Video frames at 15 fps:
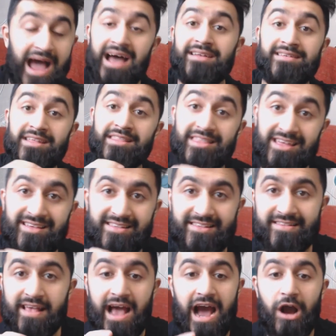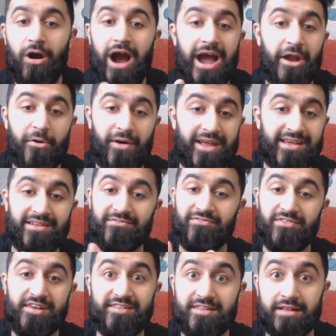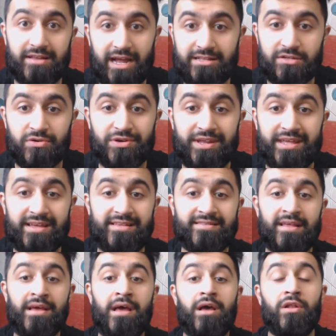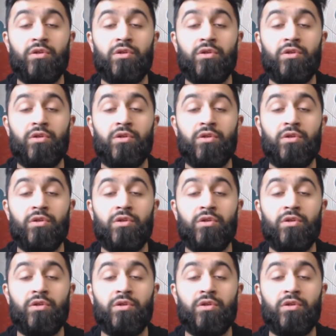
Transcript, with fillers: Add to this how irate and flustered Katakuri is,